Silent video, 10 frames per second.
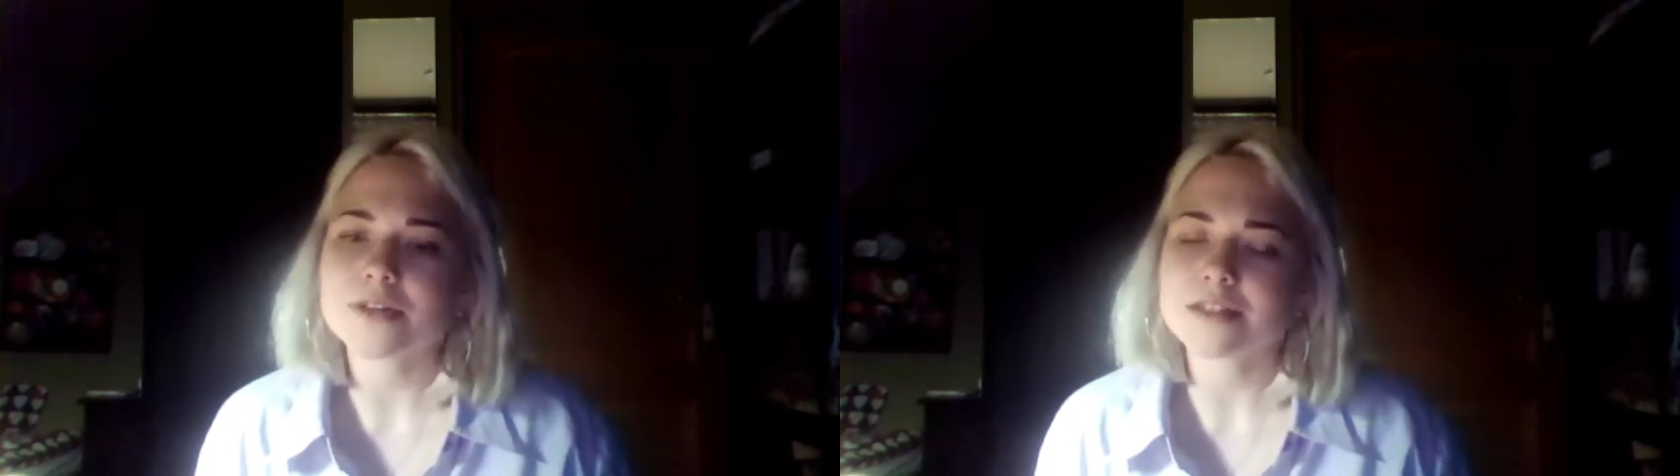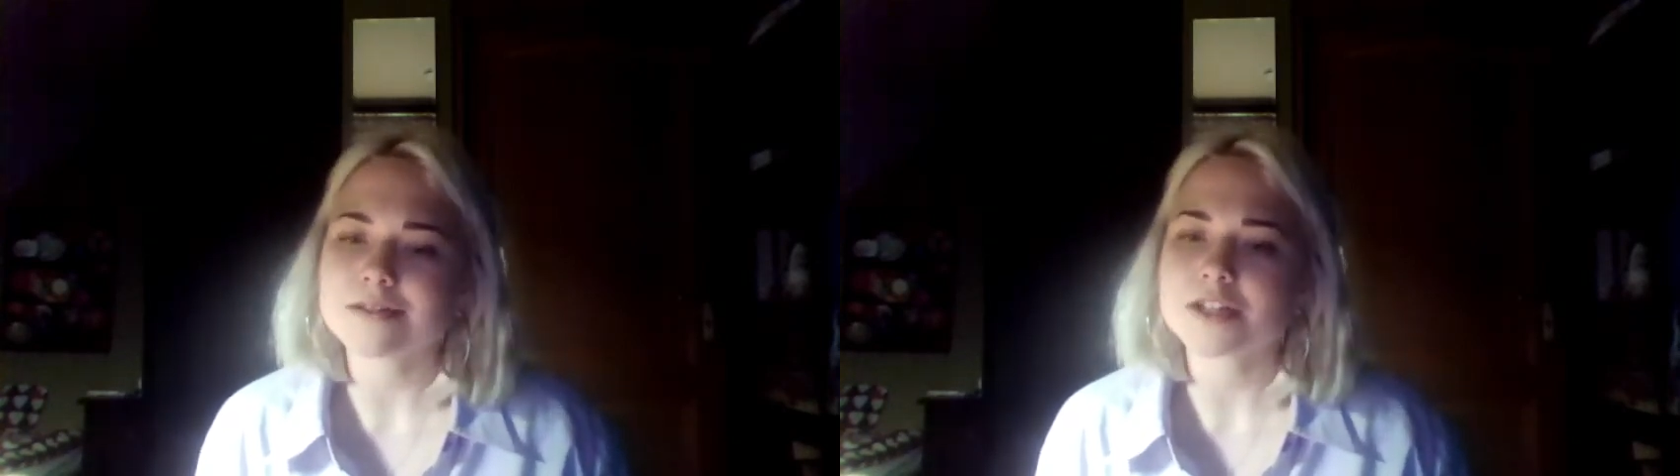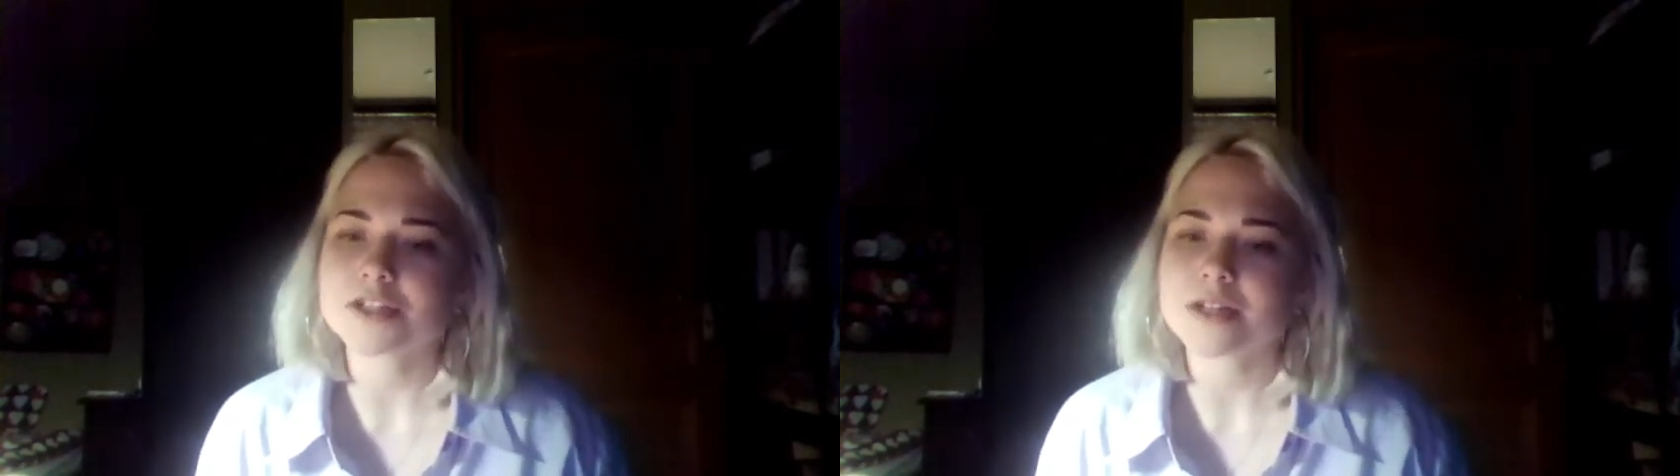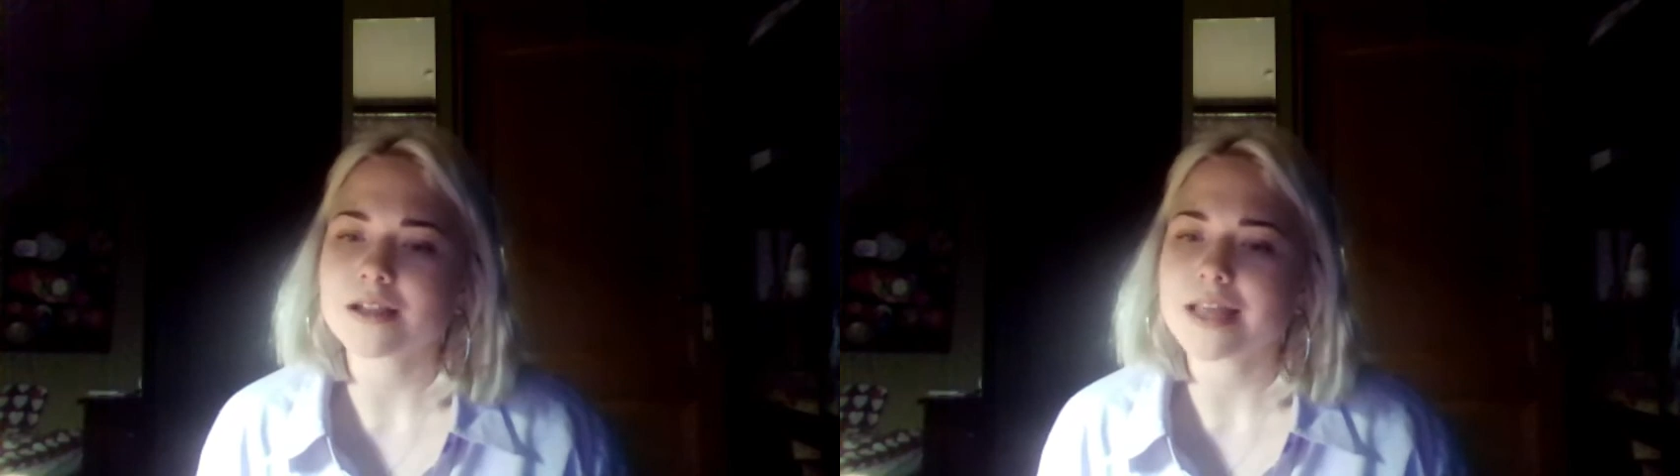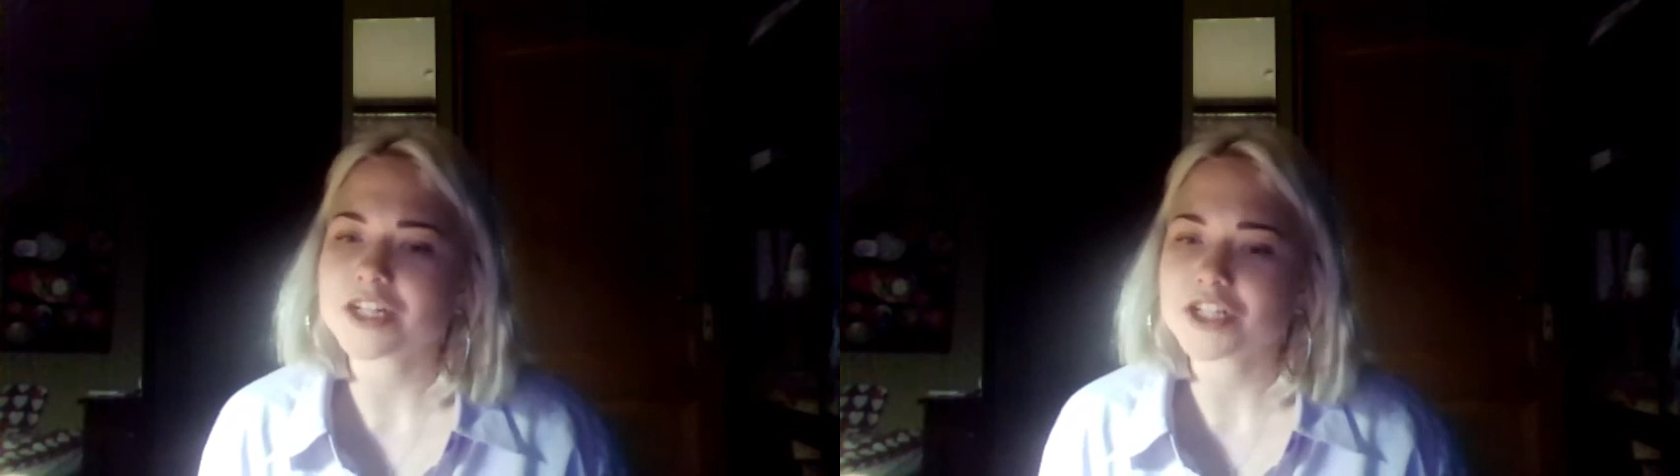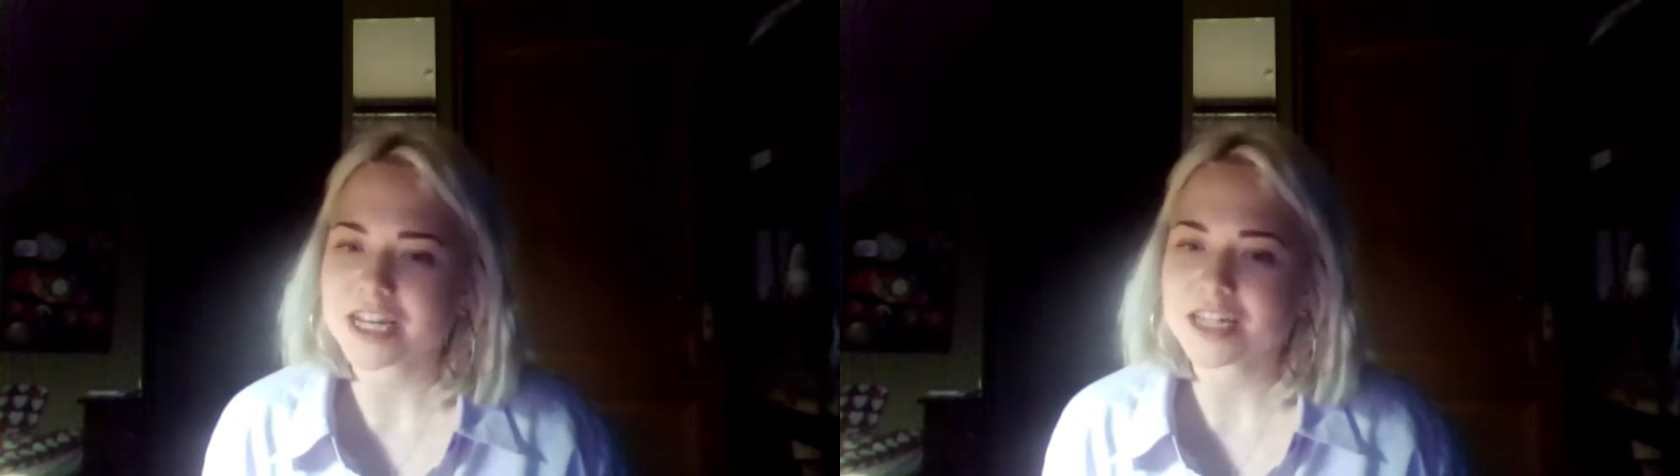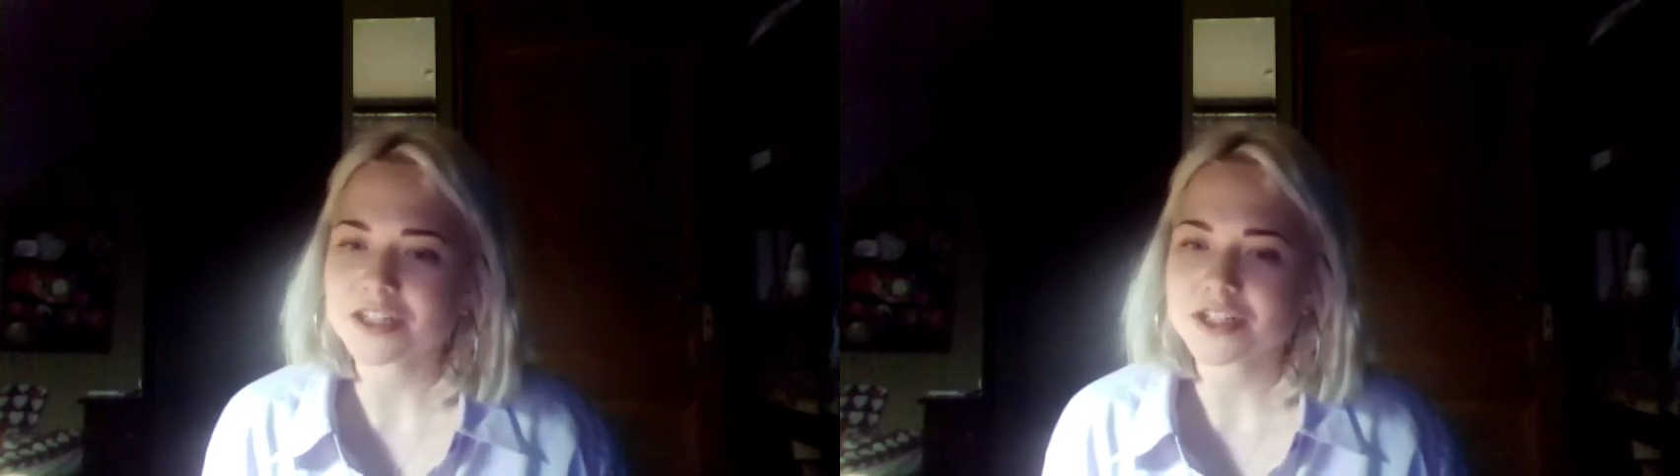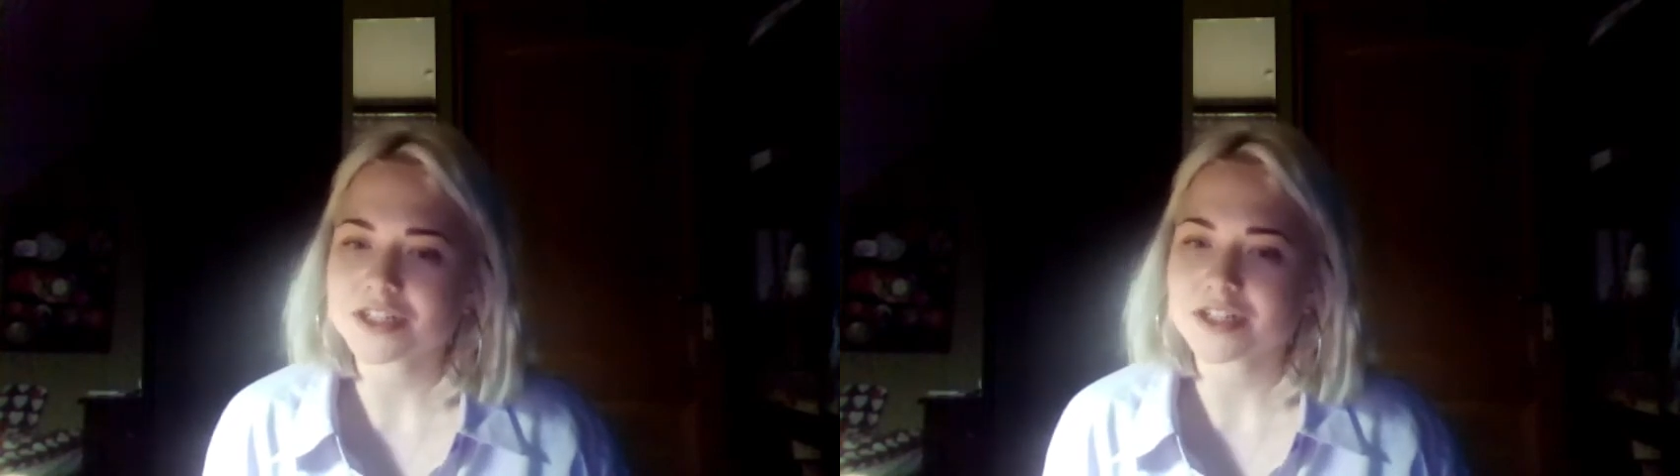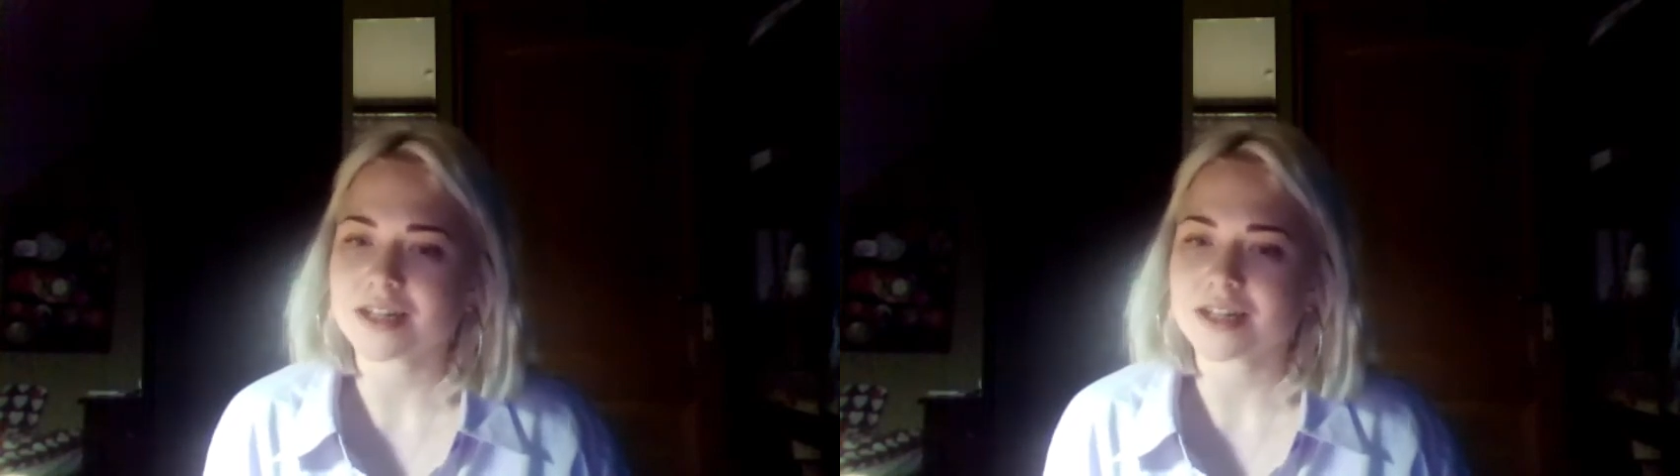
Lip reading: international exchange